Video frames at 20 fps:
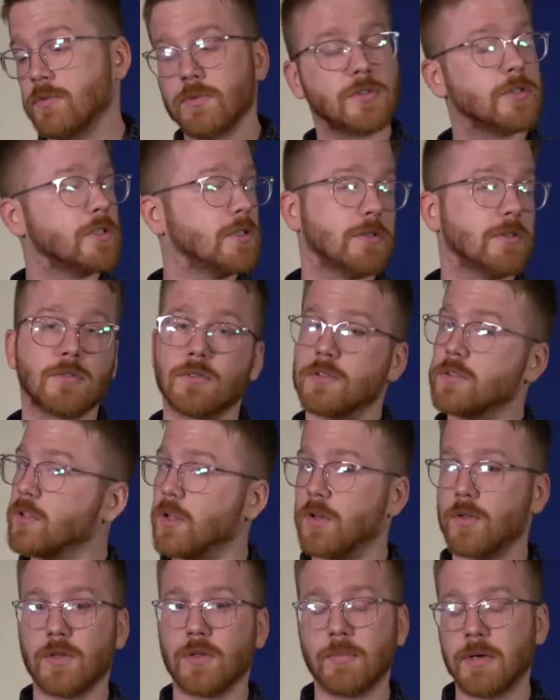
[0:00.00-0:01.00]
just
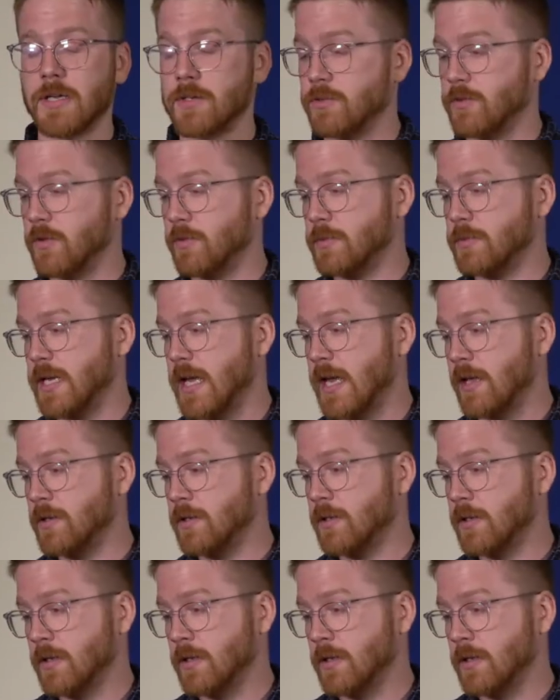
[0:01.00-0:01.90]
slow the metronome down